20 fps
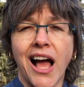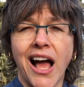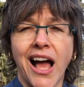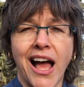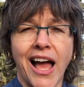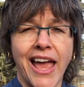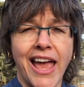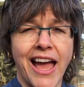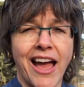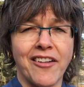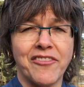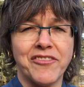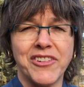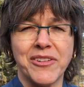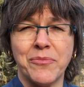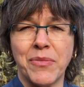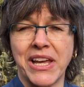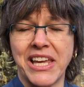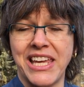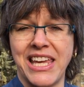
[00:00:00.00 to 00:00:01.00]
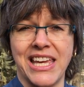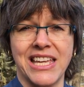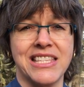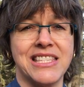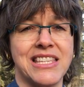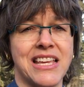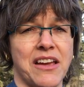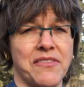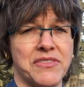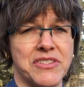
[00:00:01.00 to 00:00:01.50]
I have to, my
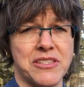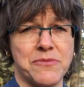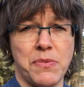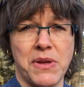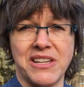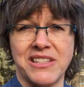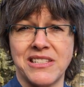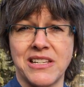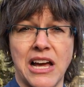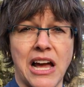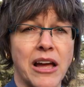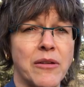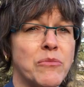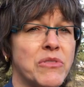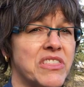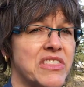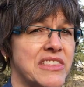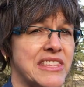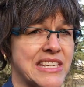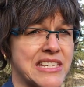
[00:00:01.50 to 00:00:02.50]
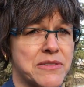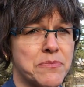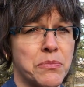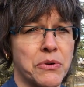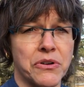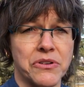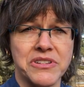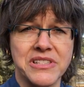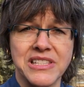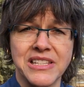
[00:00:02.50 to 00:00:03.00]
kids have to spend time with this
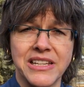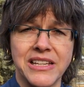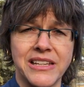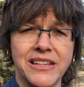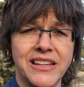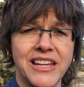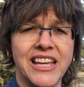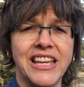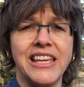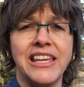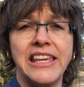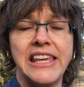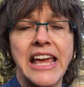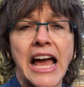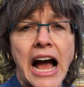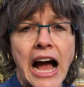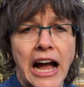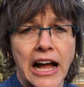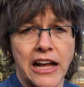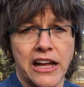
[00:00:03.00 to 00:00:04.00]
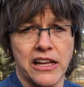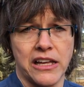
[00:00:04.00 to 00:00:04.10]
person? Yuck.